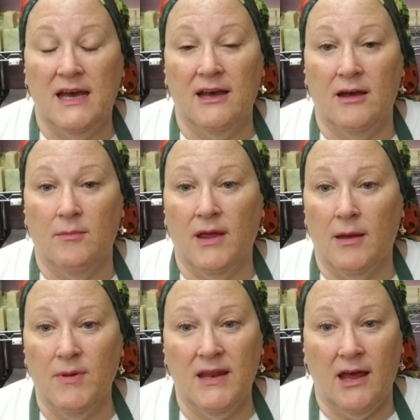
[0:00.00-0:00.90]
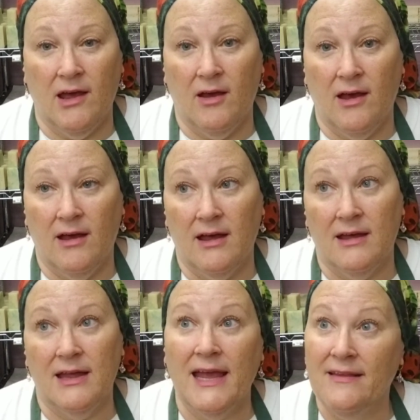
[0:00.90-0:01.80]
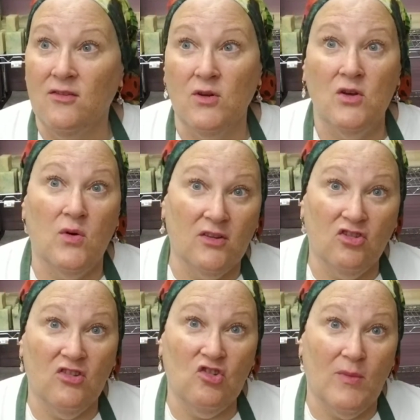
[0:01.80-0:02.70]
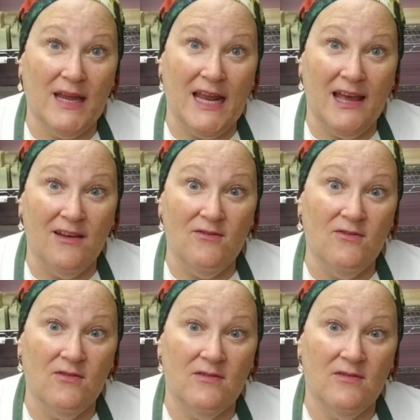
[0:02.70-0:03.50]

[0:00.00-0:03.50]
Happy to answer any questions you might have.